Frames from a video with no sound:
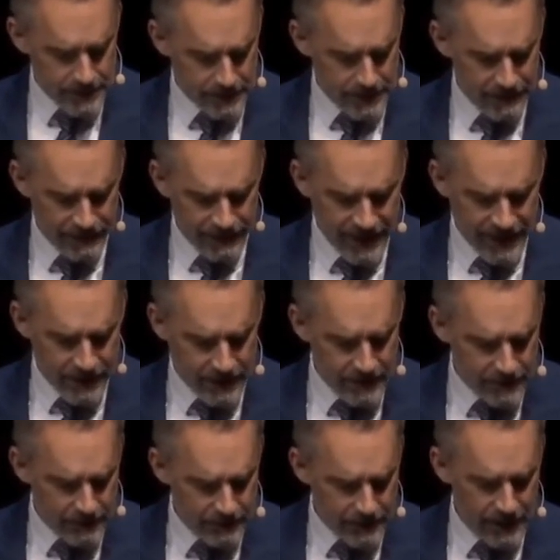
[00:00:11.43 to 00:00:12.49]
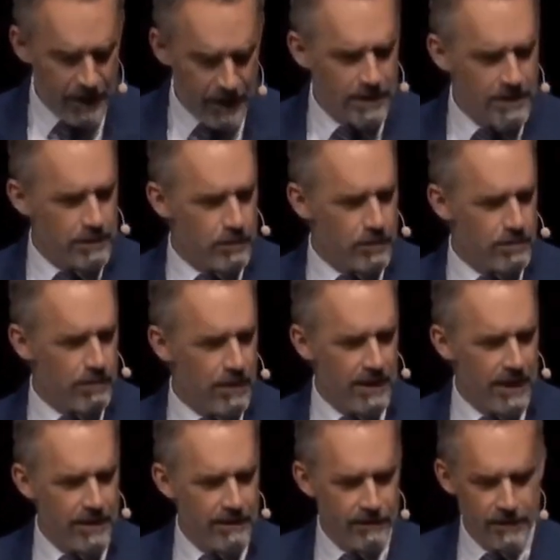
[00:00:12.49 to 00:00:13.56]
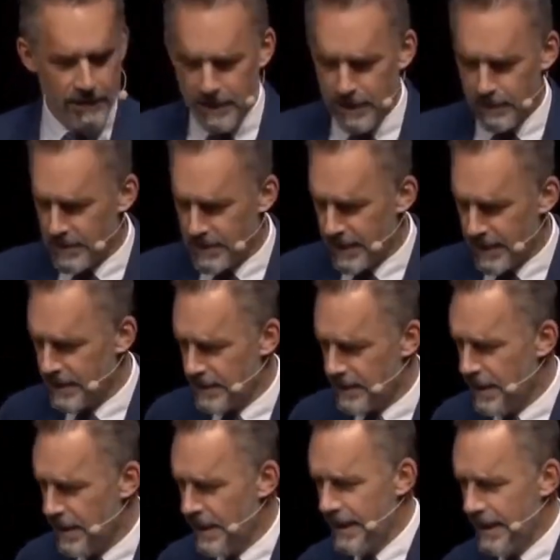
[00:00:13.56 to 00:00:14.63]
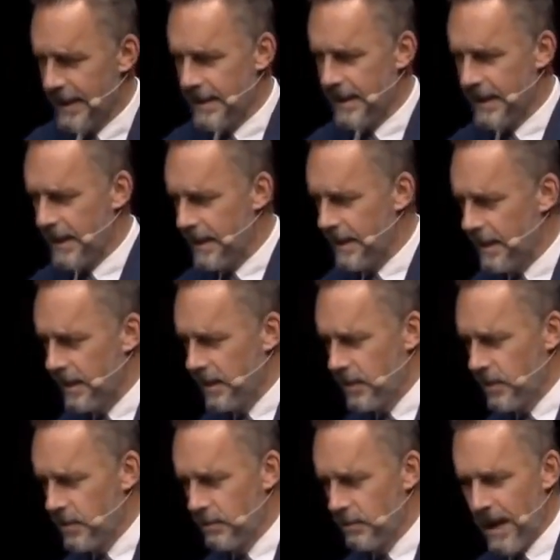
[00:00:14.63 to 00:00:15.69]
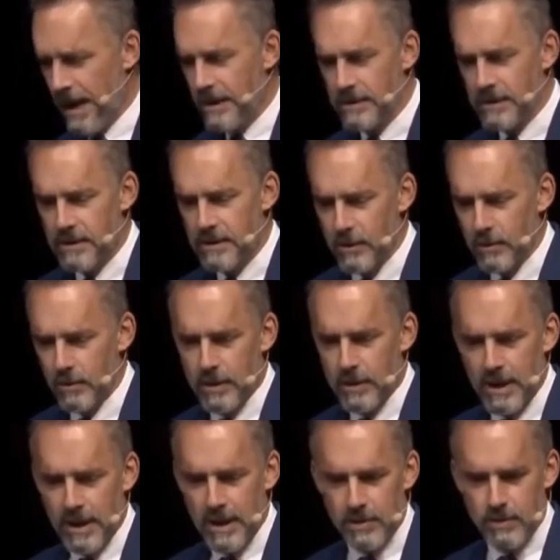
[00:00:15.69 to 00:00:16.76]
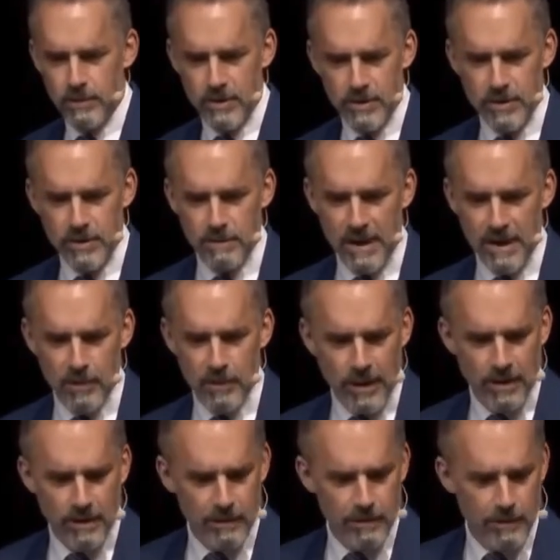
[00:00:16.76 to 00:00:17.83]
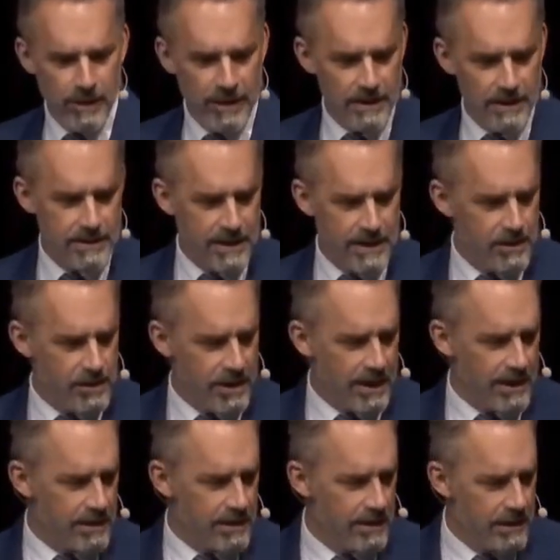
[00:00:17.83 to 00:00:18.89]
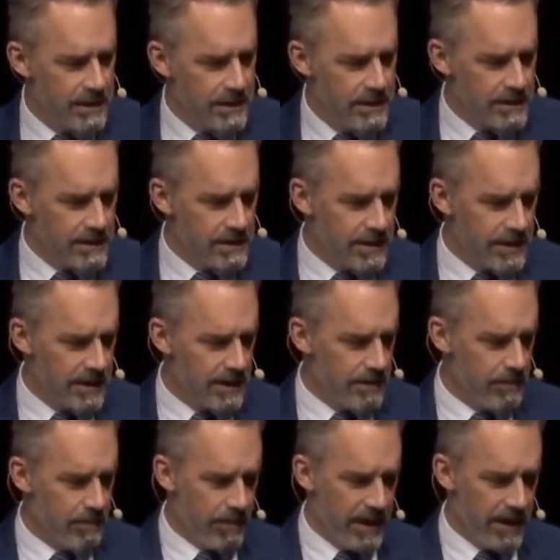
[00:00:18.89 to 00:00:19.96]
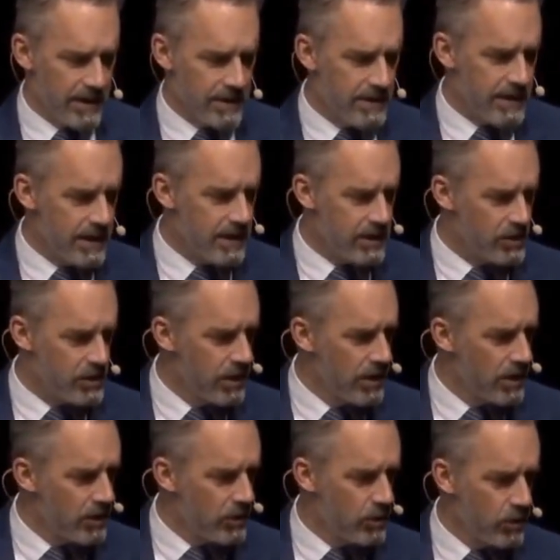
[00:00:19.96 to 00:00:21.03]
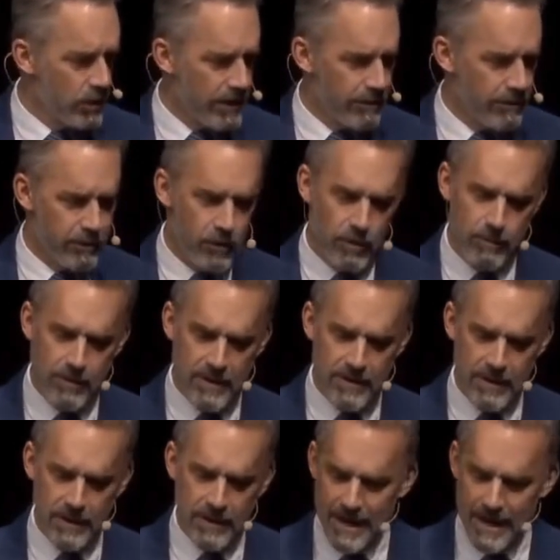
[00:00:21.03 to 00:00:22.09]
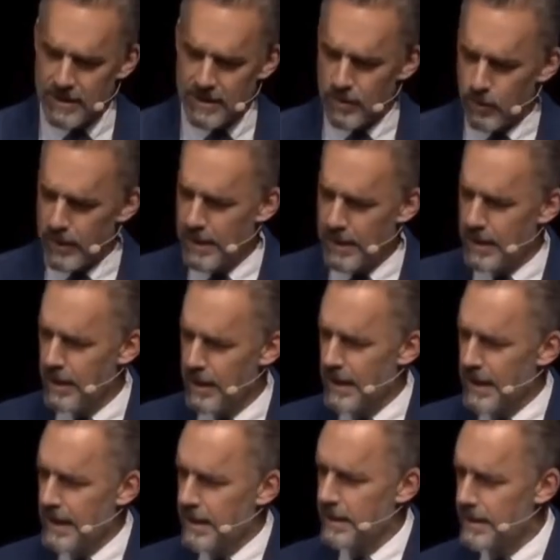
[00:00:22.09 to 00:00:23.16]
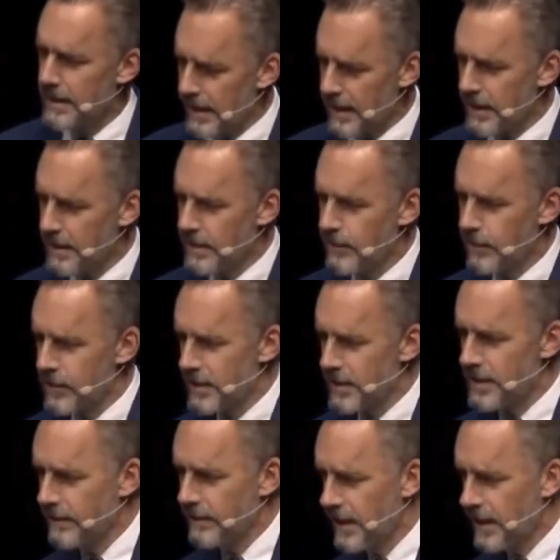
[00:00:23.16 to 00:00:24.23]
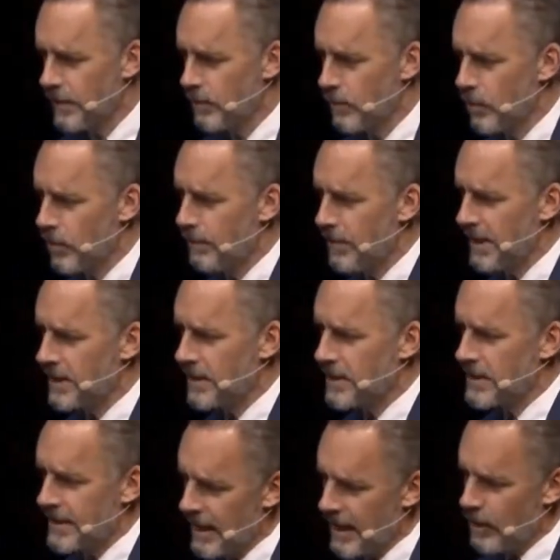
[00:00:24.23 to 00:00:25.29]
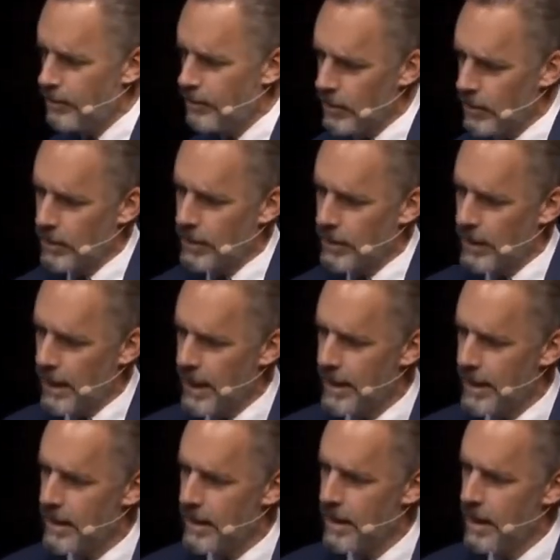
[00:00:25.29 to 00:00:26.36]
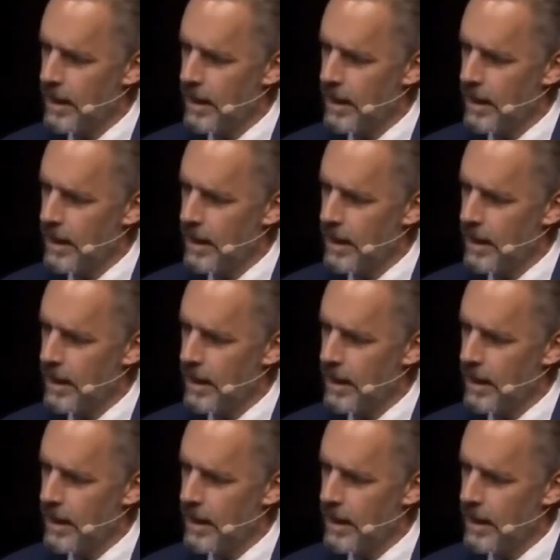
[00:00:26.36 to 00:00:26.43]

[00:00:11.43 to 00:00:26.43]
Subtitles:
event, and I suppose my life in some sense, hit a new milestone that I was just made aware of by a stagehand today backstage, who informed me that last week the tickets for this event were being scalped online